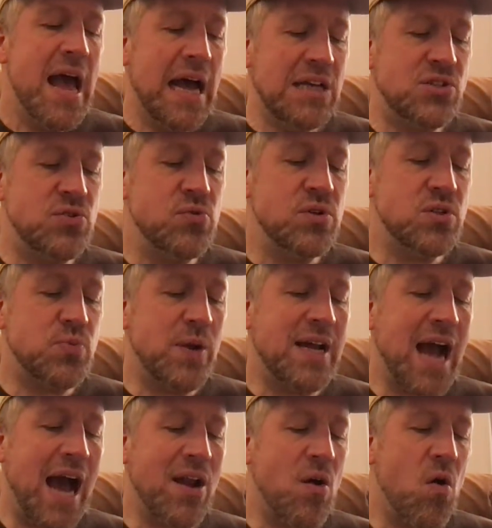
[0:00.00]
As soon as we
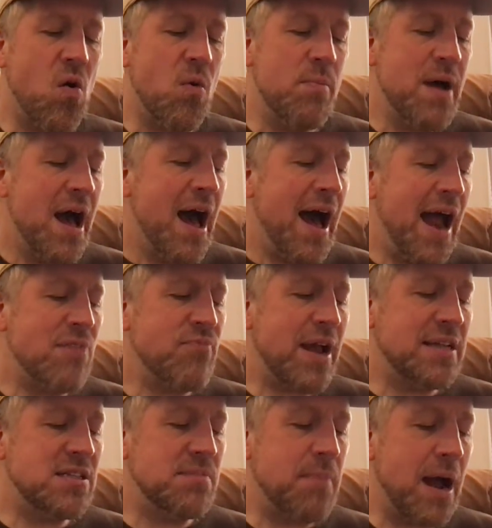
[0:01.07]
got home, I
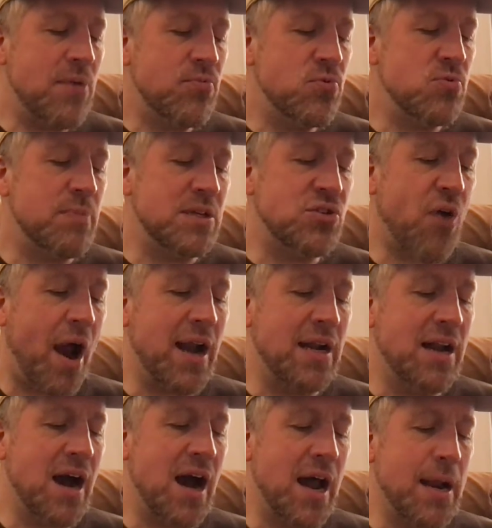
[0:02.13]
ran to my room and tried it
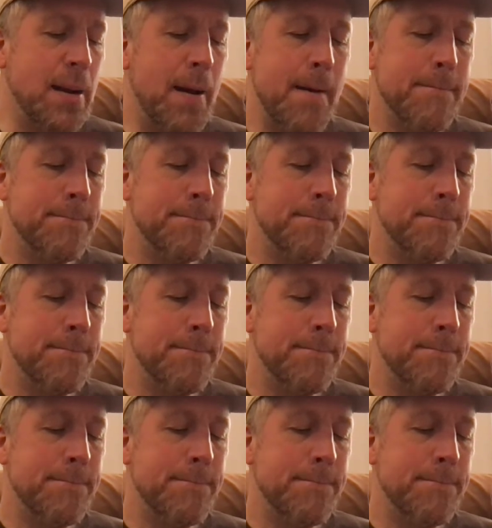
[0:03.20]
on.